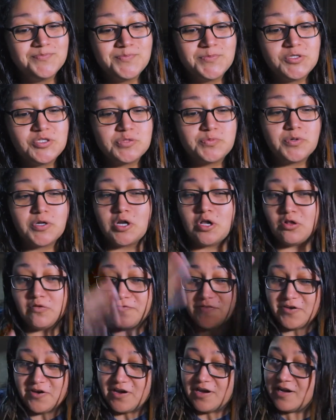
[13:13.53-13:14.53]
you just put it all
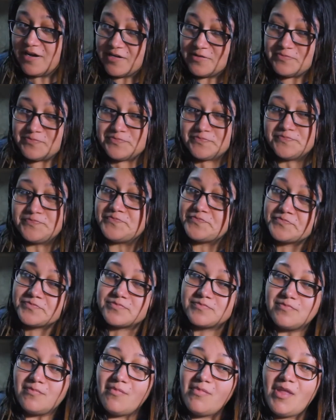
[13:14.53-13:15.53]
over your hair,
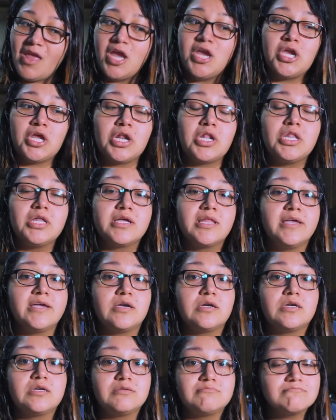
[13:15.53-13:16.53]
and you're gonna look
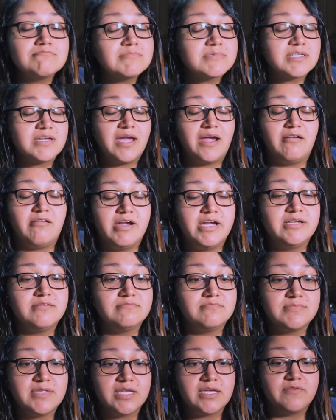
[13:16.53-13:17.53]
like carrot,
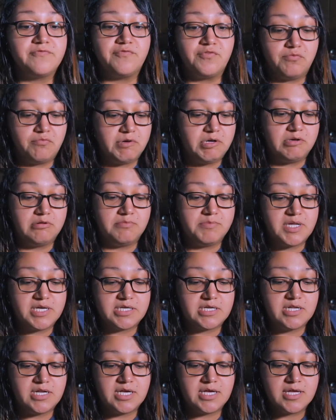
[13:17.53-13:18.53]
like for real, I'm
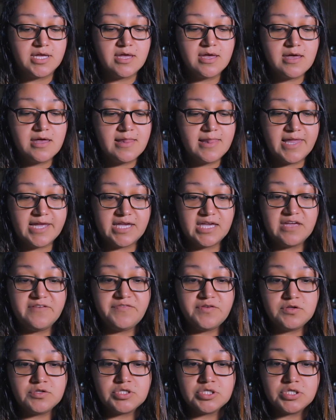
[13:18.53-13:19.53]
not kidding. Like
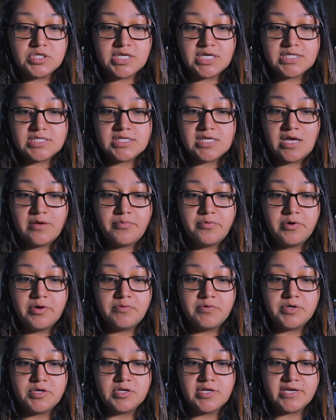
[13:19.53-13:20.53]
if you do get to that
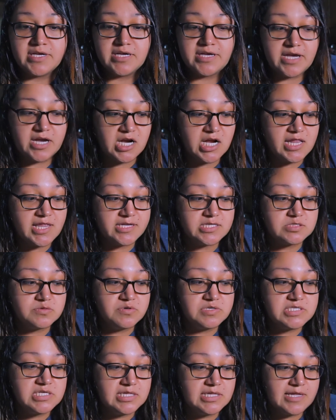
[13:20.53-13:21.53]
point where you're like a carrot, like
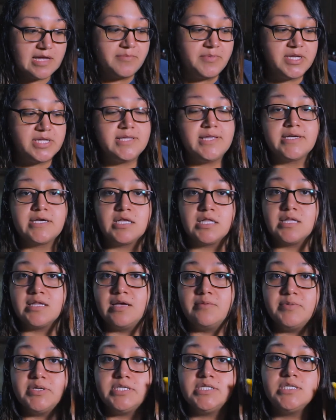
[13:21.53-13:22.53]
squeeze a lemon, like a
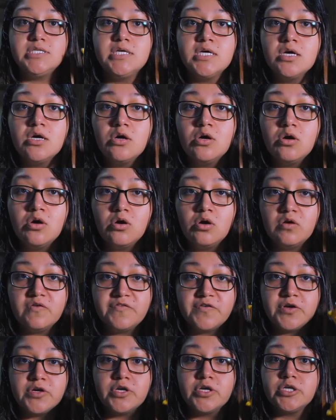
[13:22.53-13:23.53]
lemon
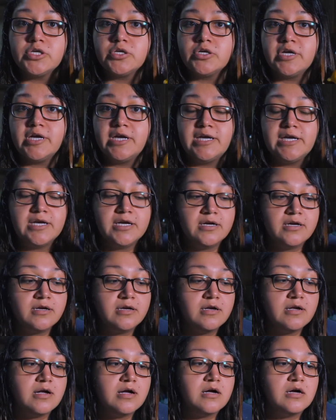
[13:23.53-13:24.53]
over your
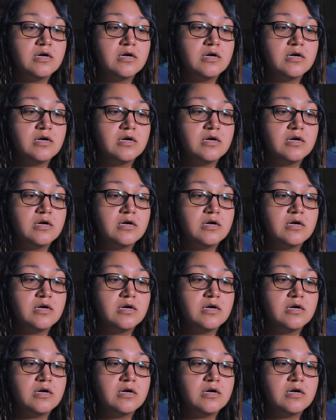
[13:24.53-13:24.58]
hair,